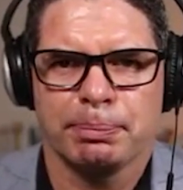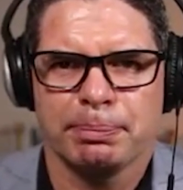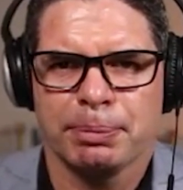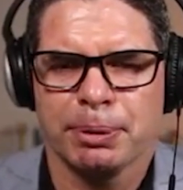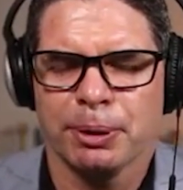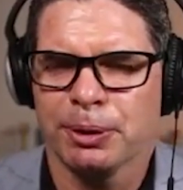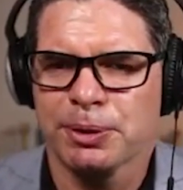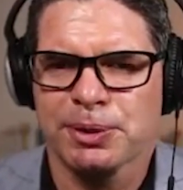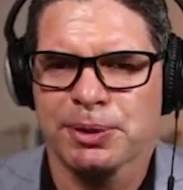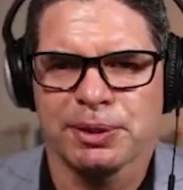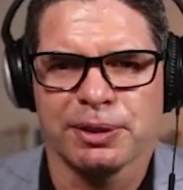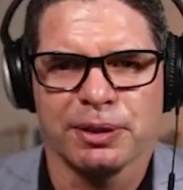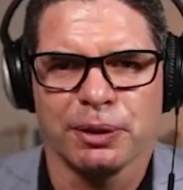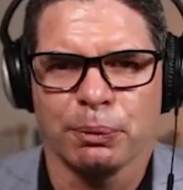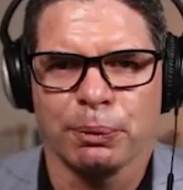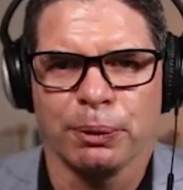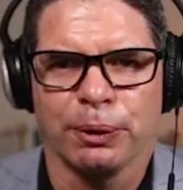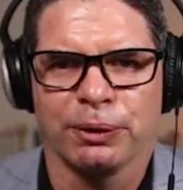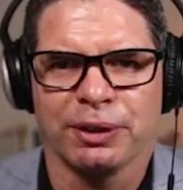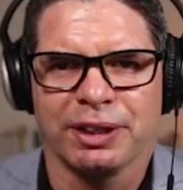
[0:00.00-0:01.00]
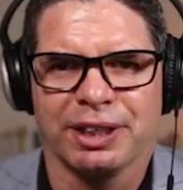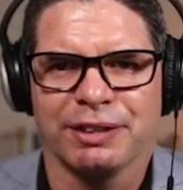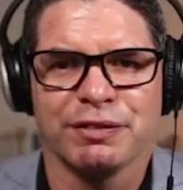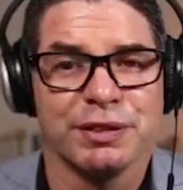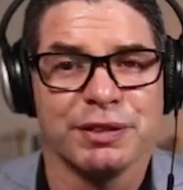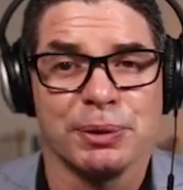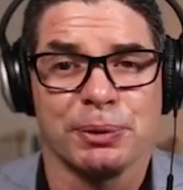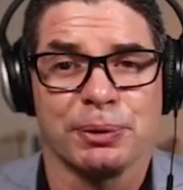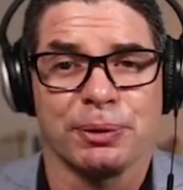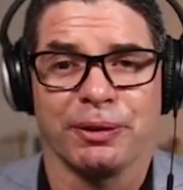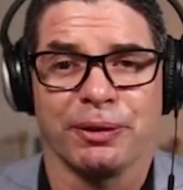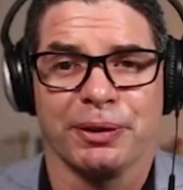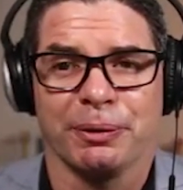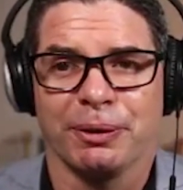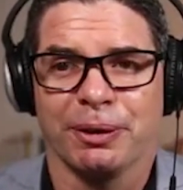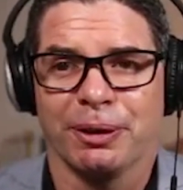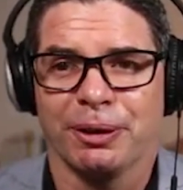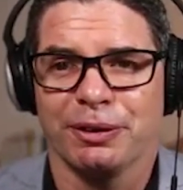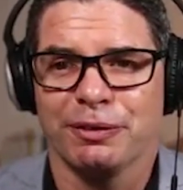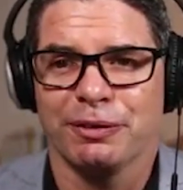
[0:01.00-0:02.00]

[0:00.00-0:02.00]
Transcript: person in the world ever do it on their own.